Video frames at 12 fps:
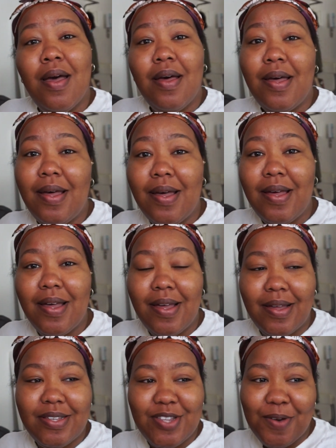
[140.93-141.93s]
So
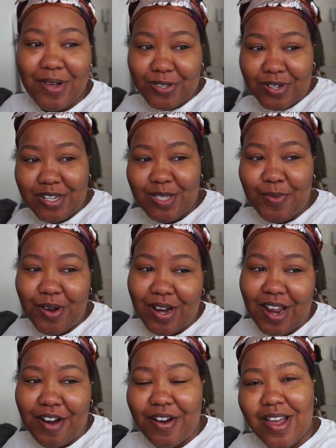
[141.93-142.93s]
I went on this morning
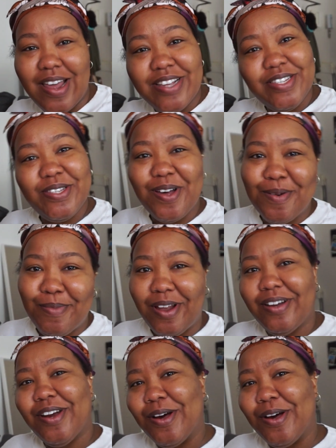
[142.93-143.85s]
and I realized it's unblocked